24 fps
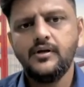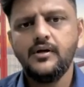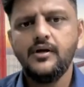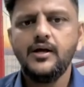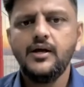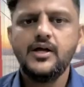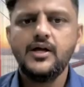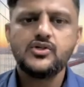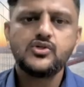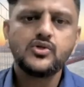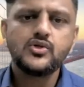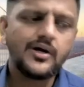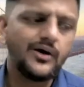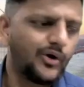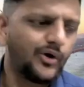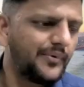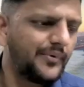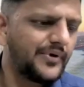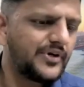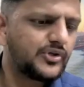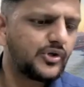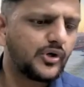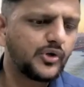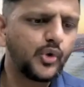So government
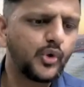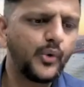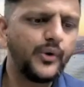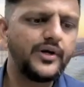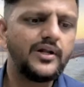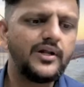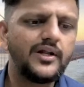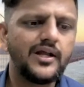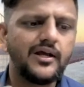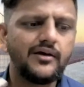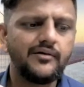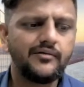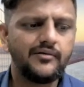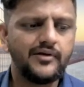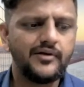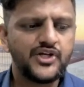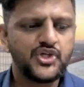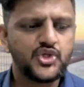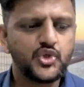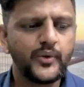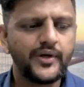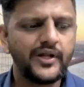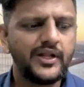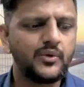is not going to
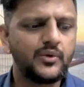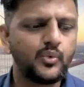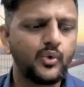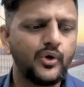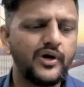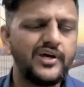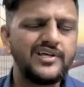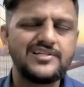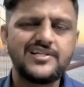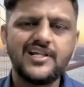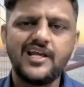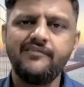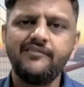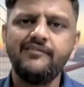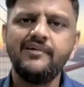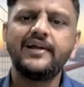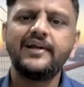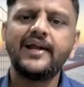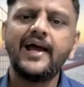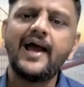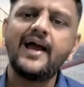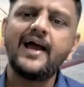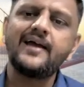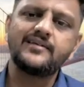issue an invoice, levy
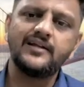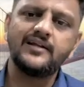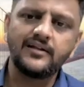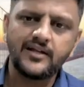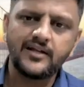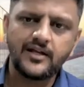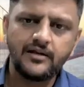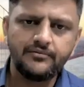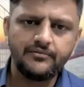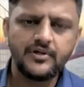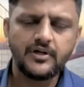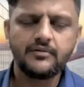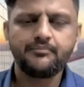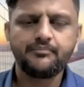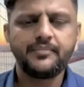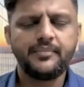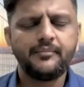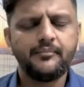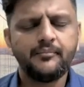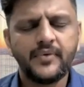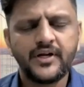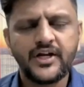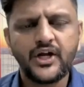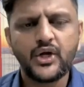tax, and give the
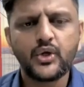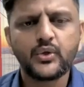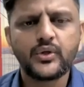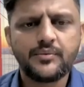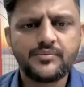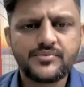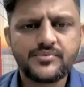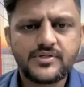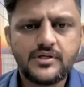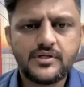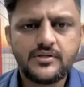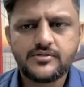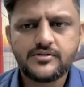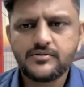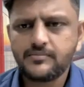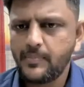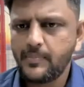money to themselves.